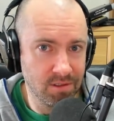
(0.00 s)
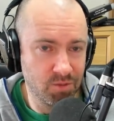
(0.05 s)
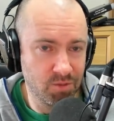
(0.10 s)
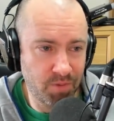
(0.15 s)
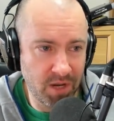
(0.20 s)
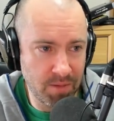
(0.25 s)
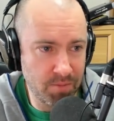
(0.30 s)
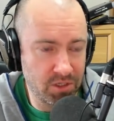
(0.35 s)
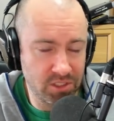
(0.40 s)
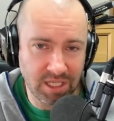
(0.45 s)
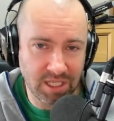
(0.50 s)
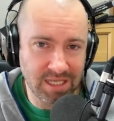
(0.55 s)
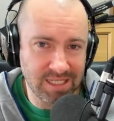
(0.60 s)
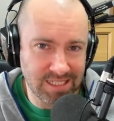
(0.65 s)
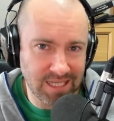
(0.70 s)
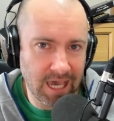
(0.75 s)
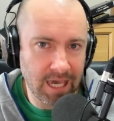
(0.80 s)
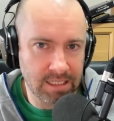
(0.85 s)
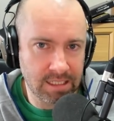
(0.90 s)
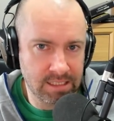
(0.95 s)
It's pretty much the
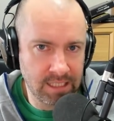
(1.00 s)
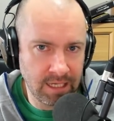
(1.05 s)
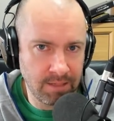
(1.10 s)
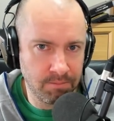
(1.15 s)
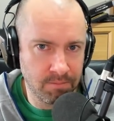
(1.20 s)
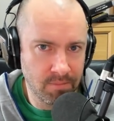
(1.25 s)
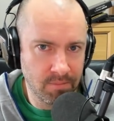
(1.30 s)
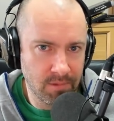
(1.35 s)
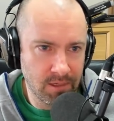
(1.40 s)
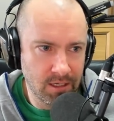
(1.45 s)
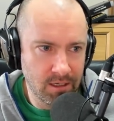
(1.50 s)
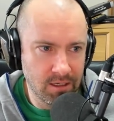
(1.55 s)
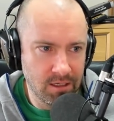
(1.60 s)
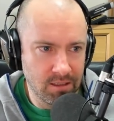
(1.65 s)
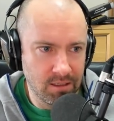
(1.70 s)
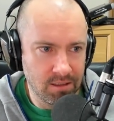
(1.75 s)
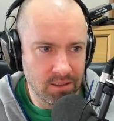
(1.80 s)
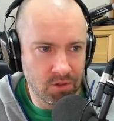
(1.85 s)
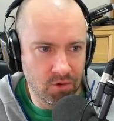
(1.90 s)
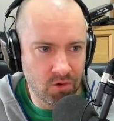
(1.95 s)
exact same.
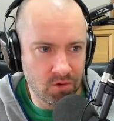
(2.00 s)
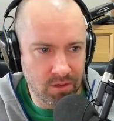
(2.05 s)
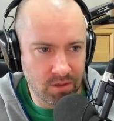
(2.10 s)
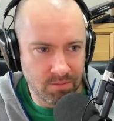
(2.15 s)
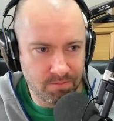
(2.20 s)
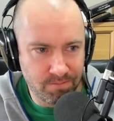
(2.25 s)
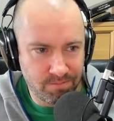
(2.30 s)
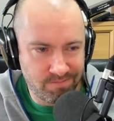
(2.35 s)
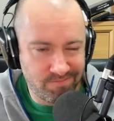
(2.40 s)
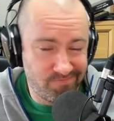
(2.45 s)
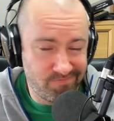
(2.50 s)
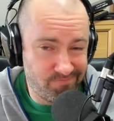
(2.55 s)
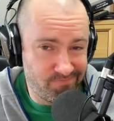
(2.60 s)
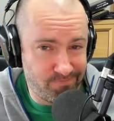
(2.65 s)
You know,